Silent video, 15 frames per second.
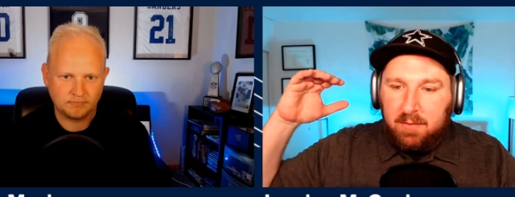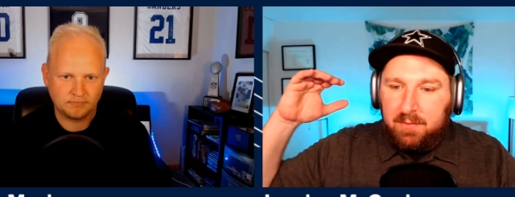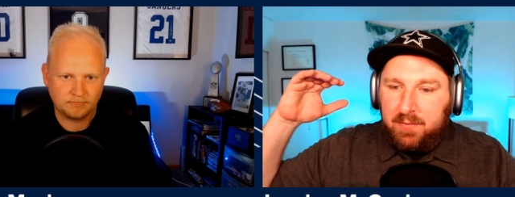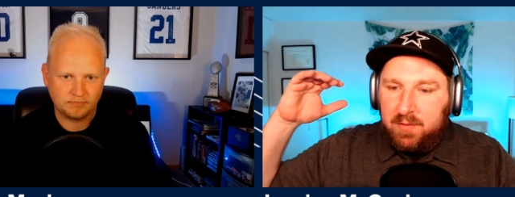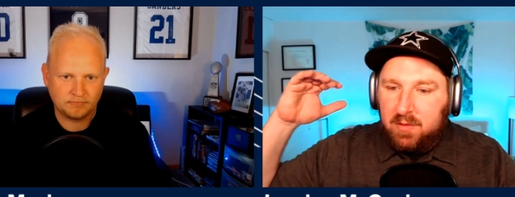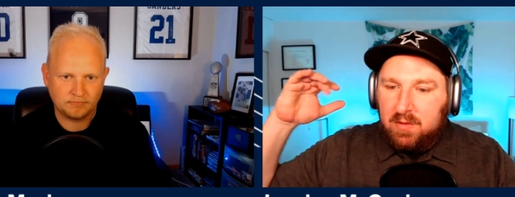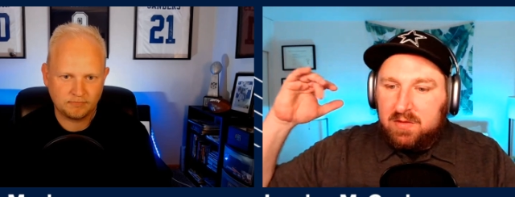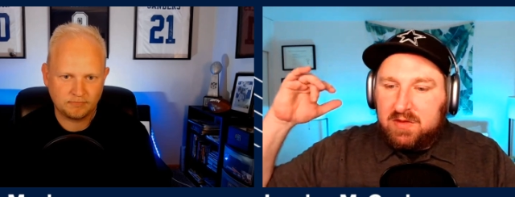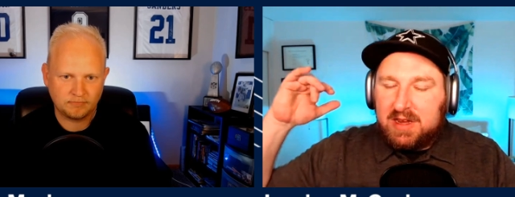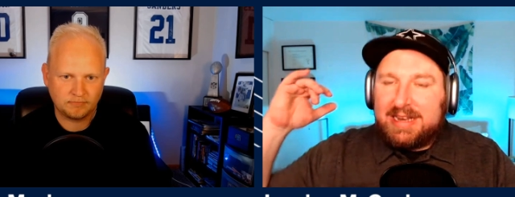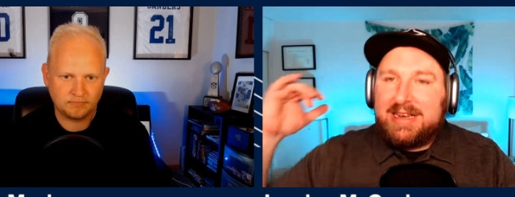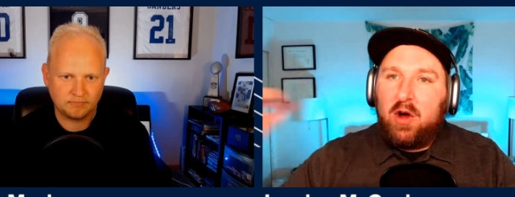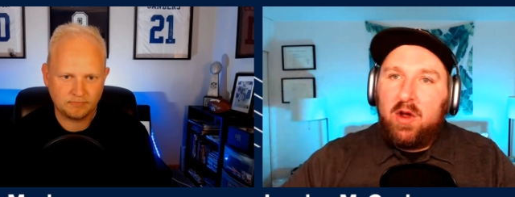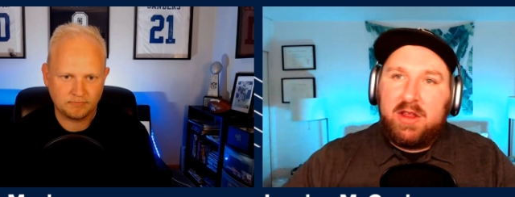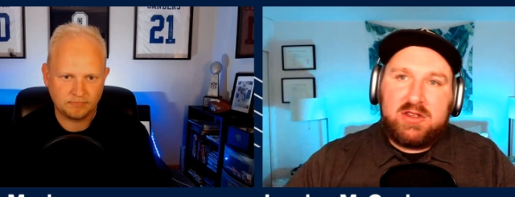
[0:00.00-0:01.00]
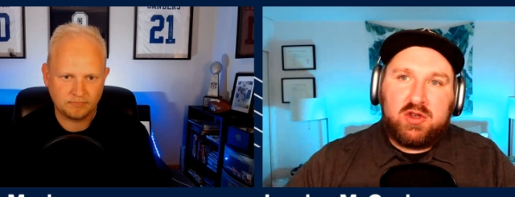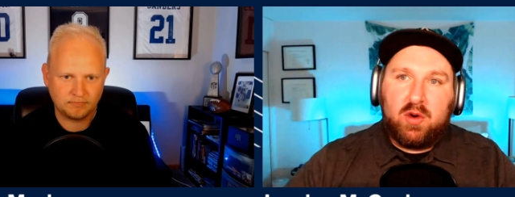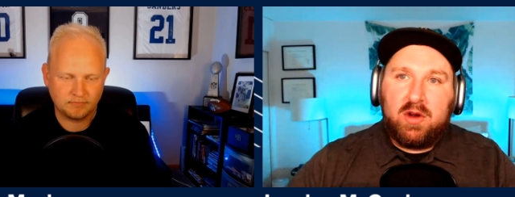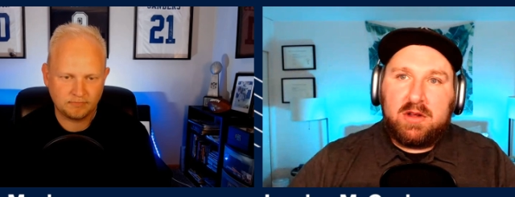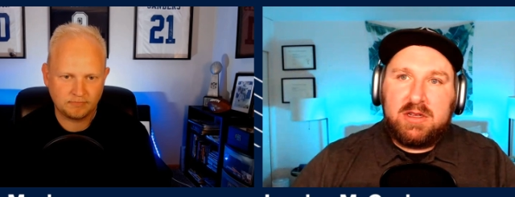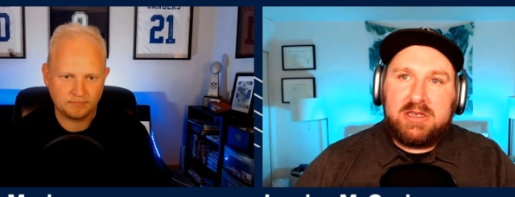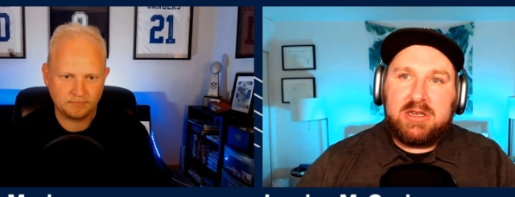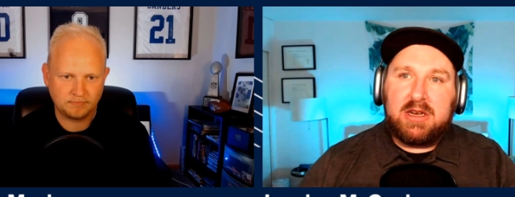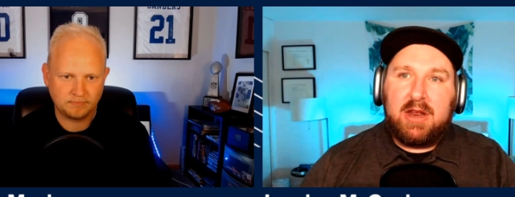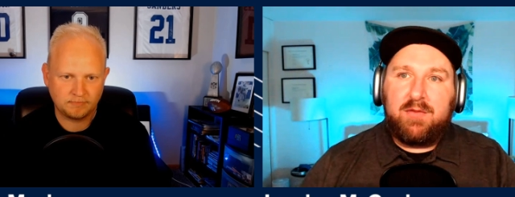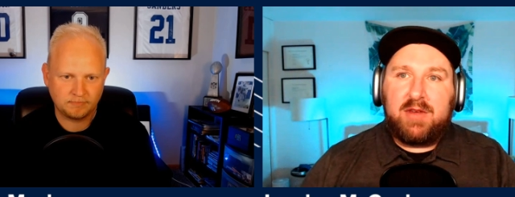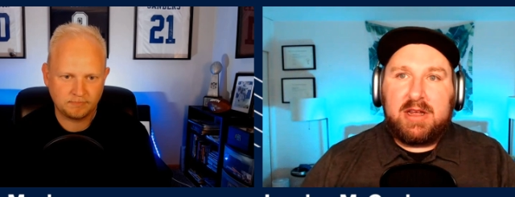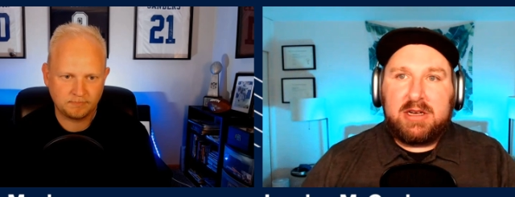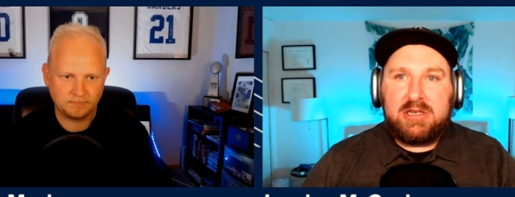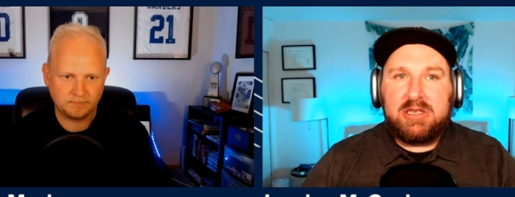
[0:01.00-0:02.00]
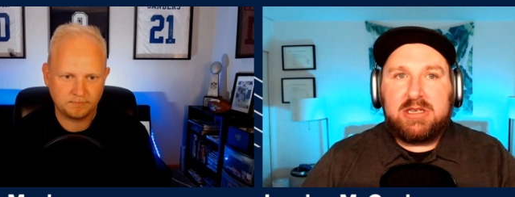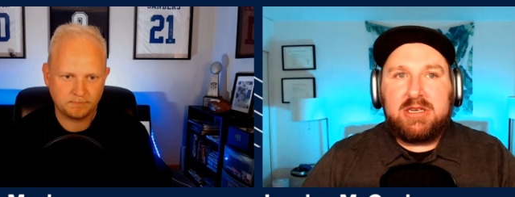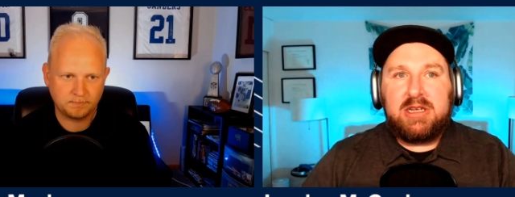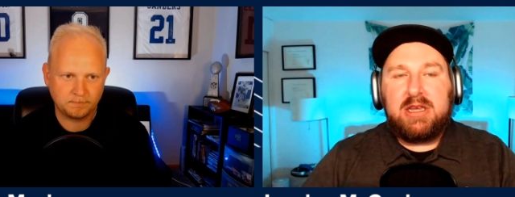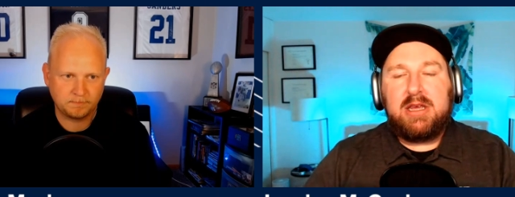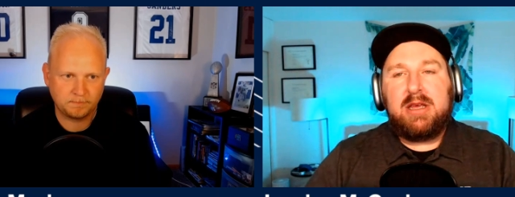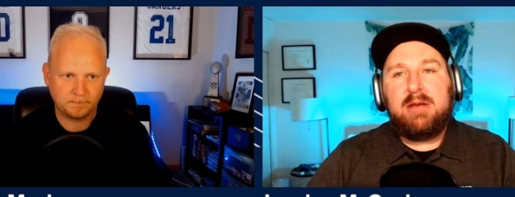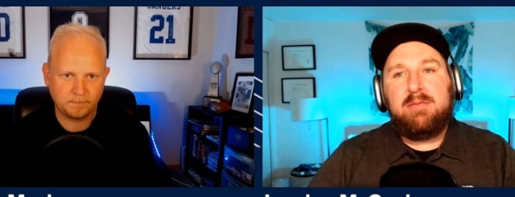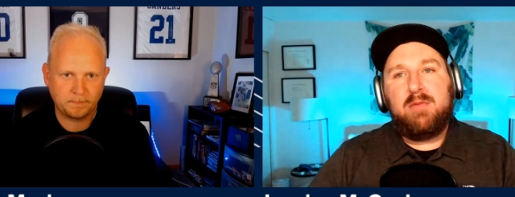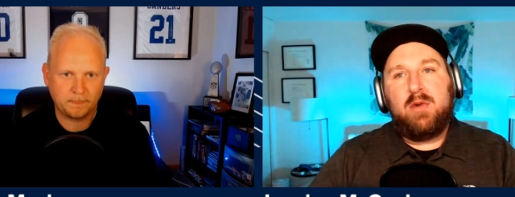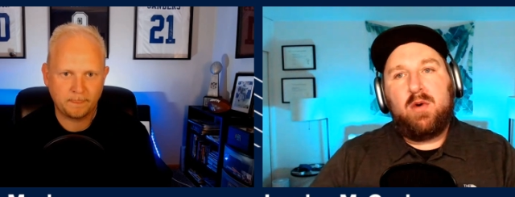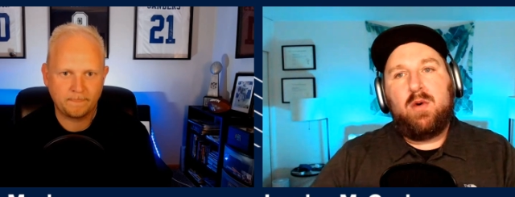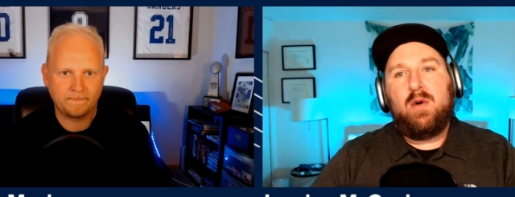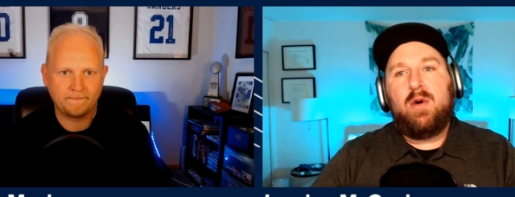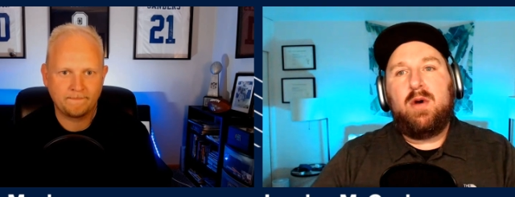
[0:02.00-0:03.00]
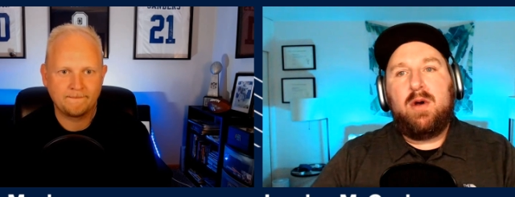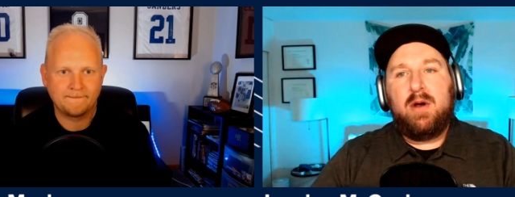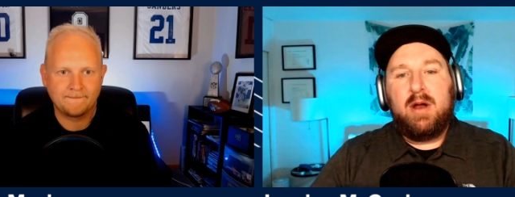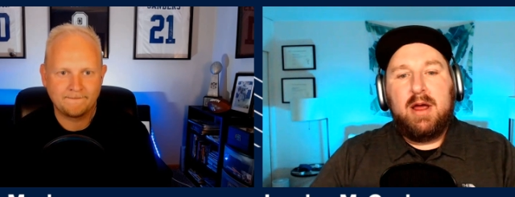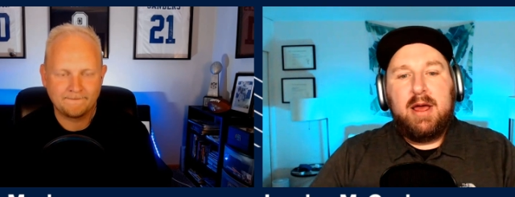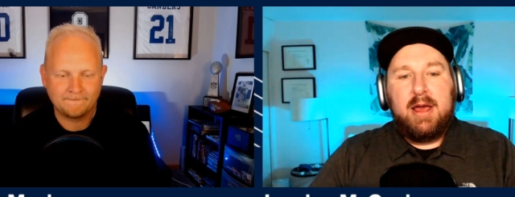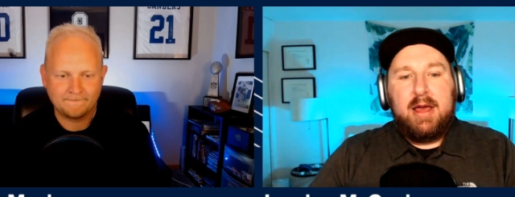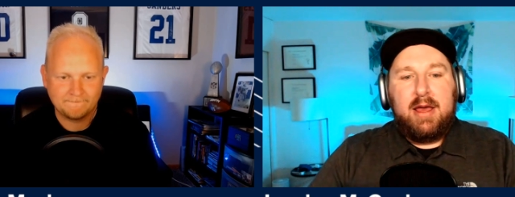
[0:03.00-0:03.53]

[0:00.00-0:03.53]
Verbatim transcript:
Speaker 1: are historically significant to the team, or,